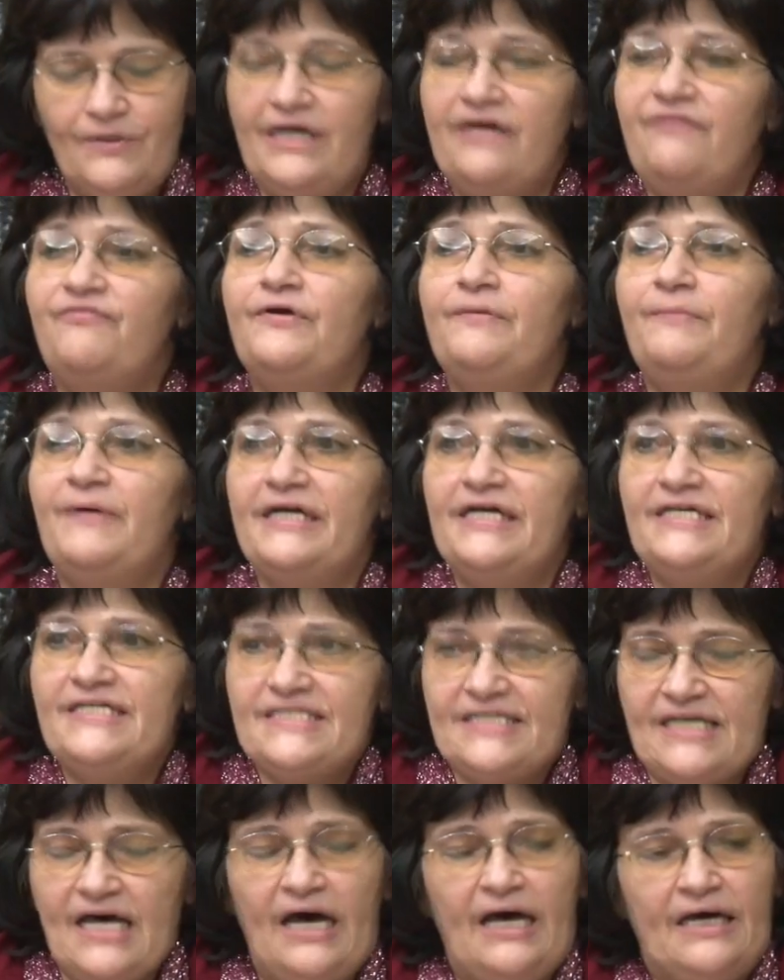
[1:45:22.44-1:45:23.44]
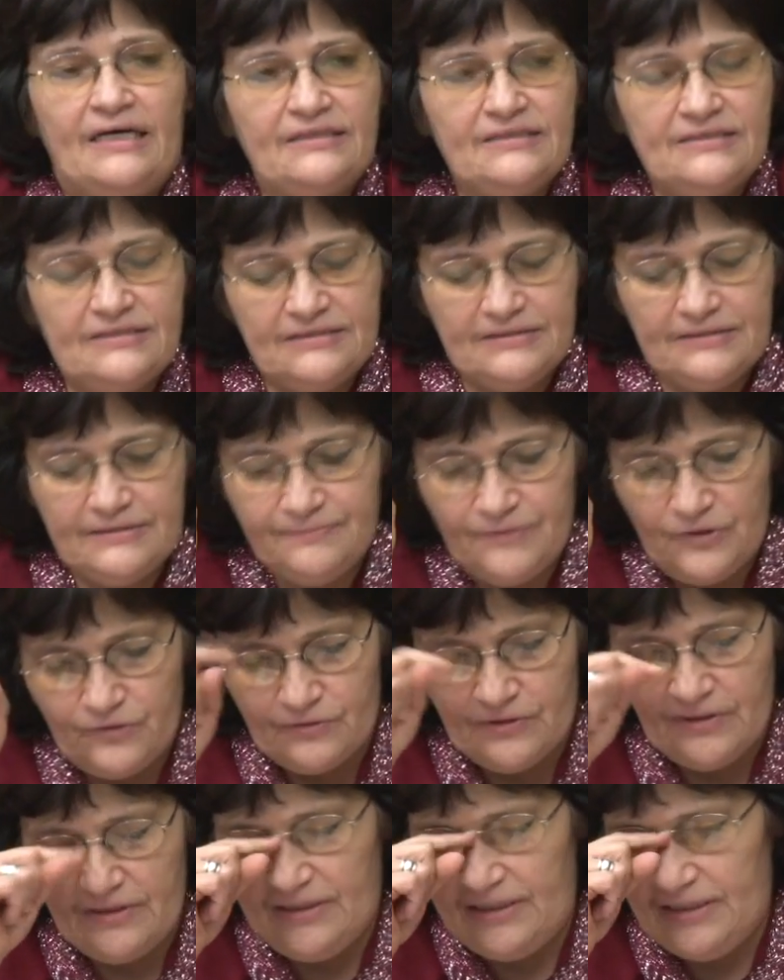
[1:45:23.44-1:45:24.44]
everybody said,
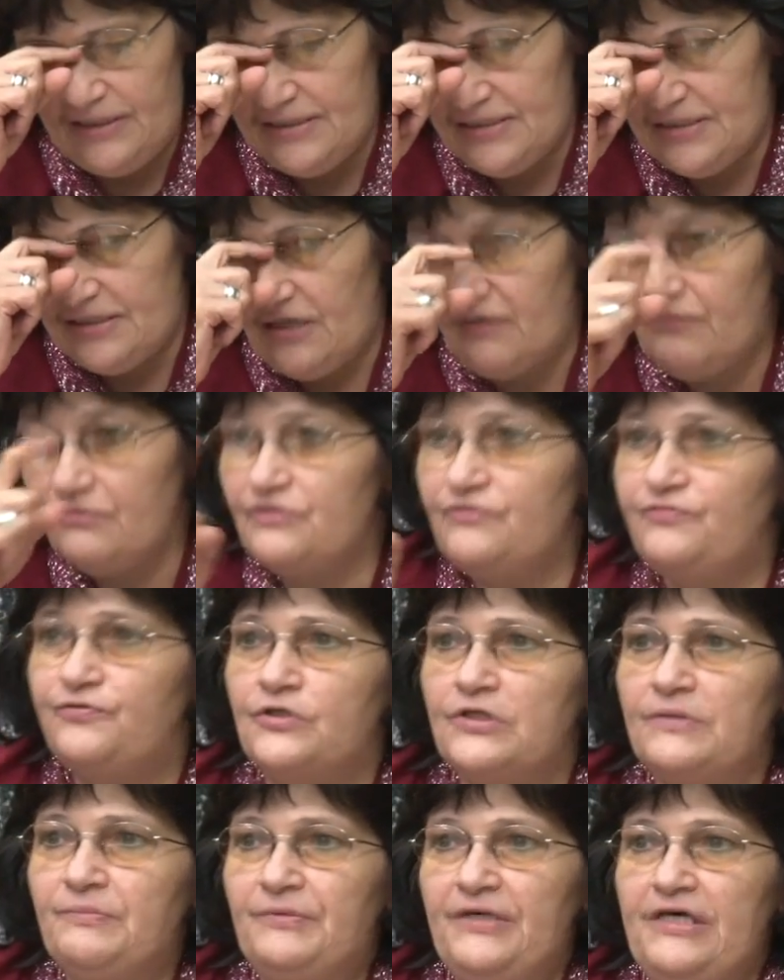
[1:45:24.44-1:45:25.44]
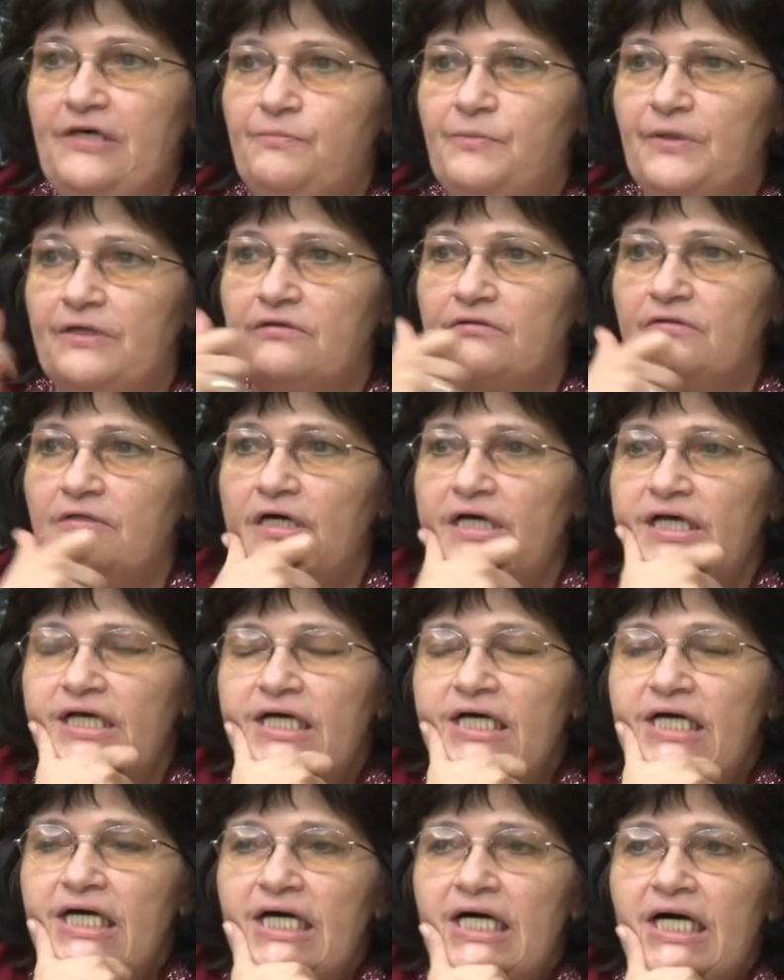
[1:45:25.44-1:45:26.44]
or at least those four people,
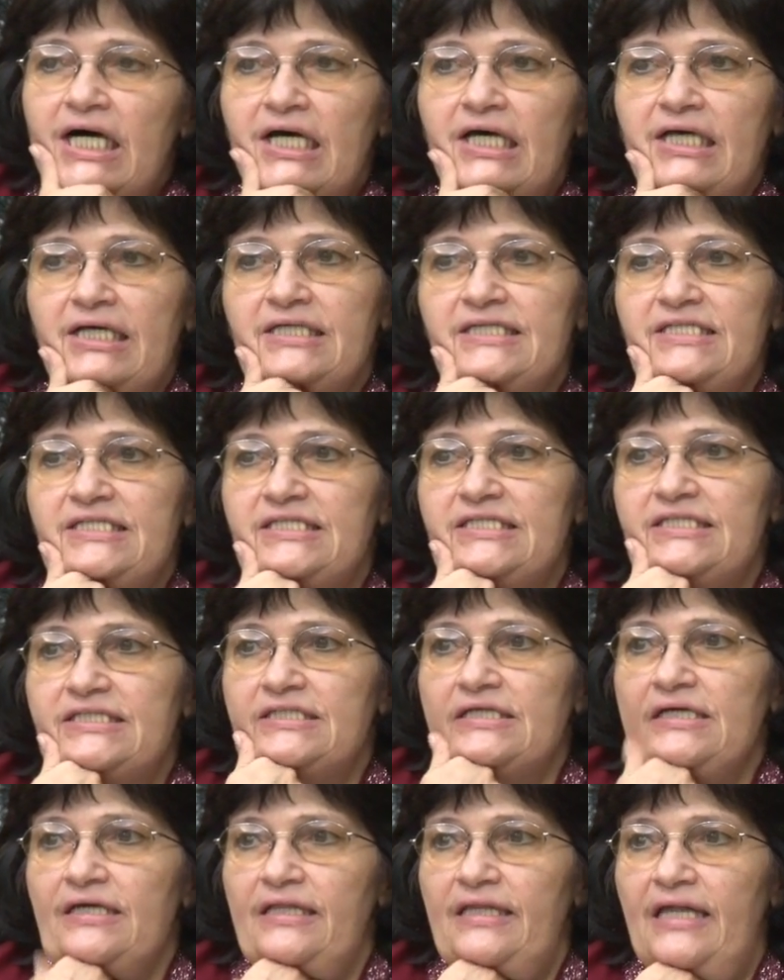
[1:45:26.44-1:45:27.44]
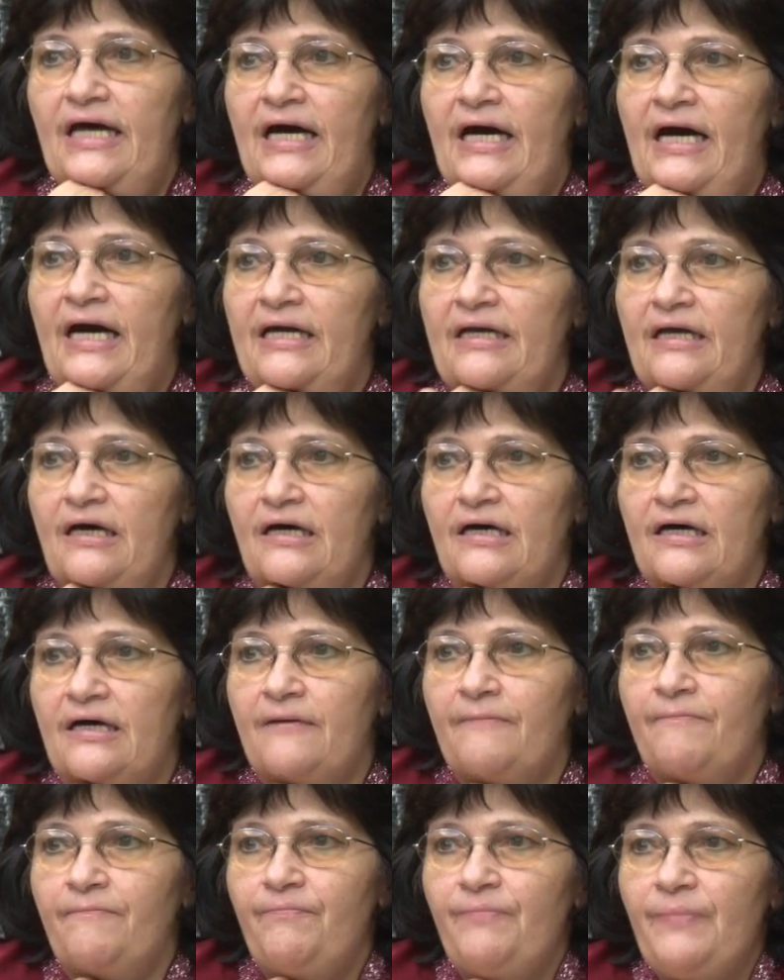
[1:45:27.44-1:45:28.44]
is
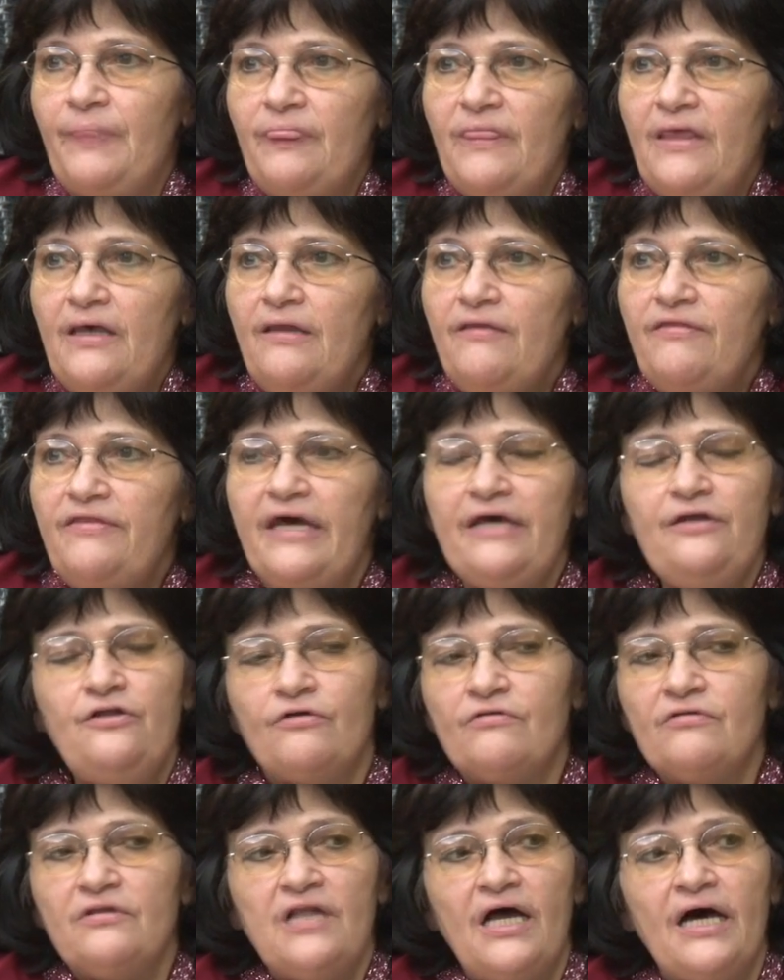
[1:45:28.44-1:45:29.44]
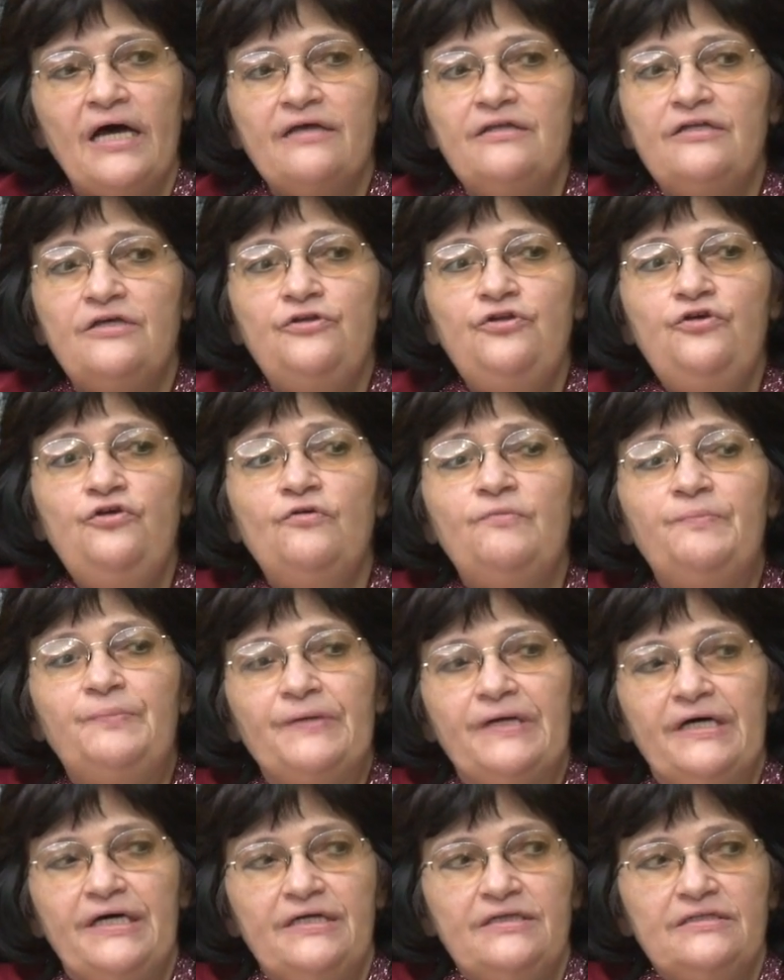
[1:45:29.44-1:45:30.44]
that they don't like the new
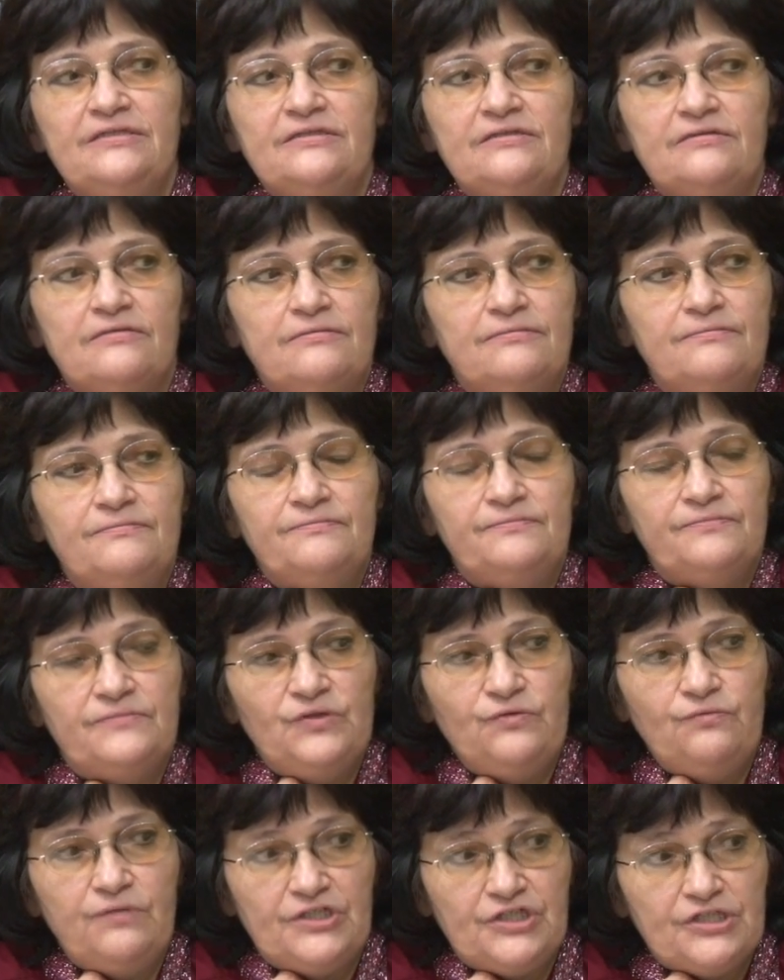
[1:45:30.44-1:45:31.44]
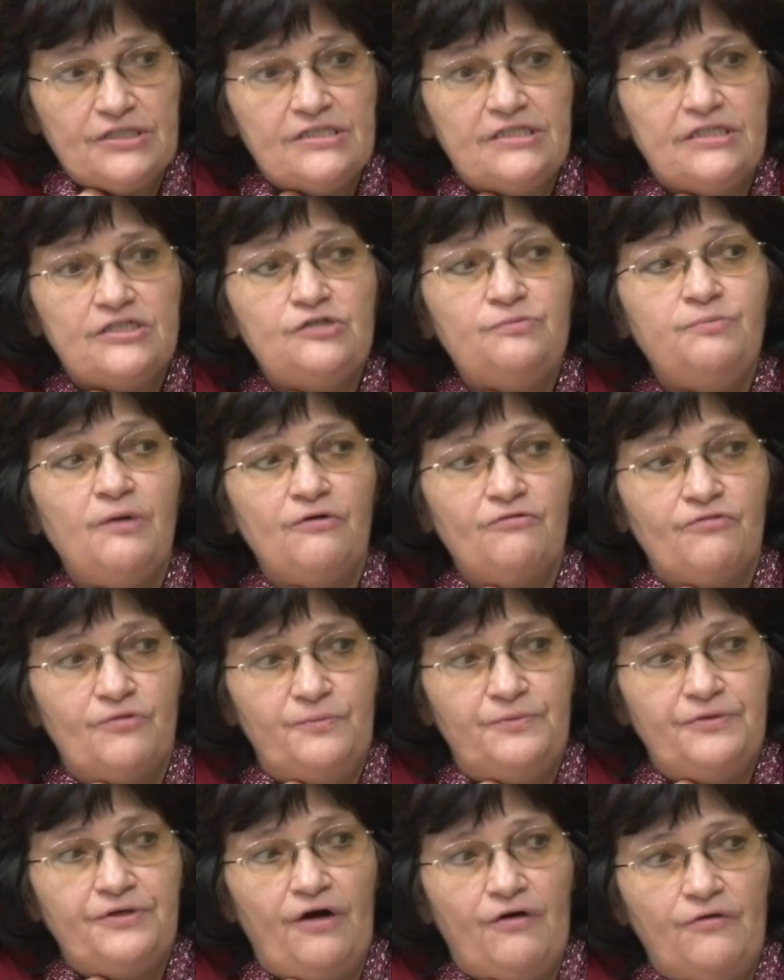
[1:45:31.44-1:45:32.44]
place, which is the small
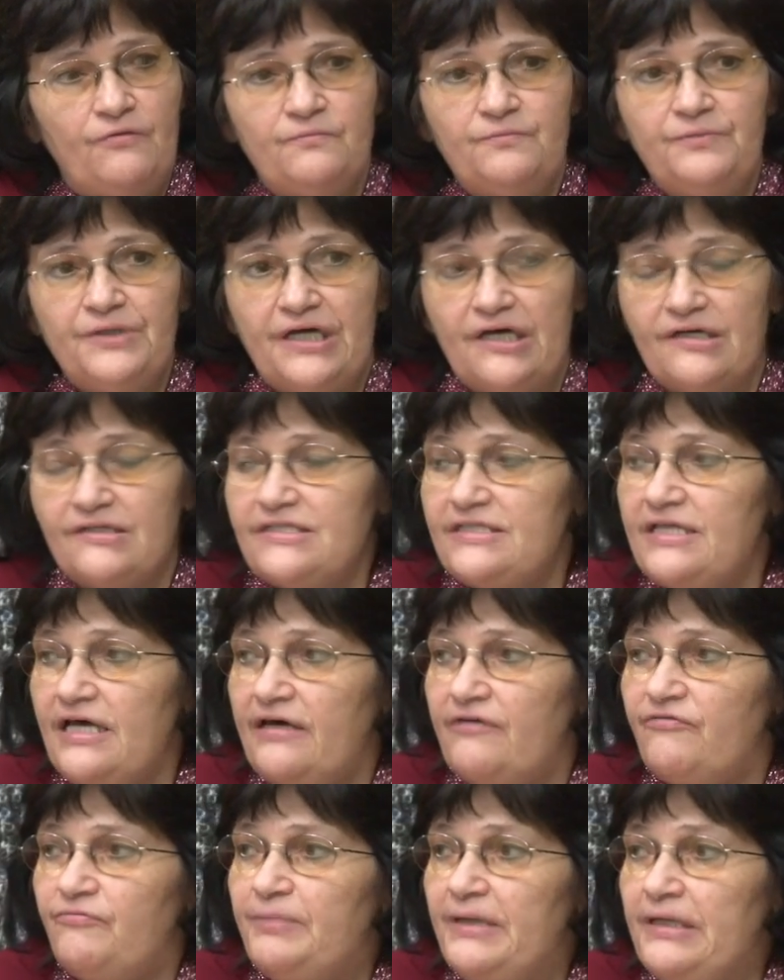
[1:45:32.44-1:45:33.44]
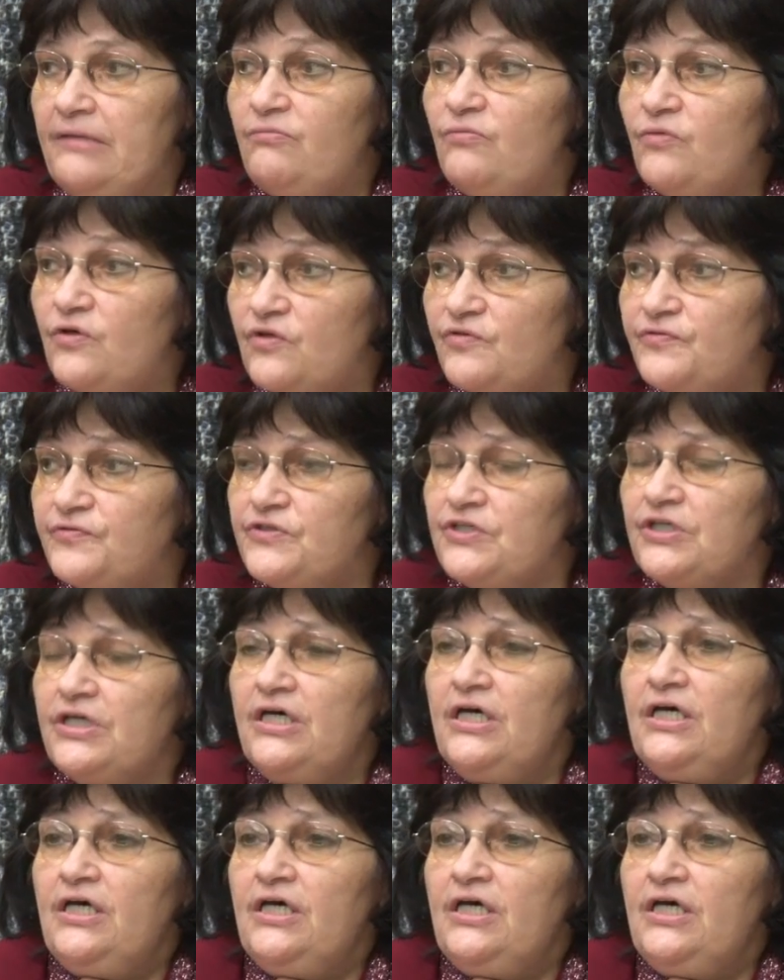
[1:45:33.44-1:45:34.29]
group home, because they have been moved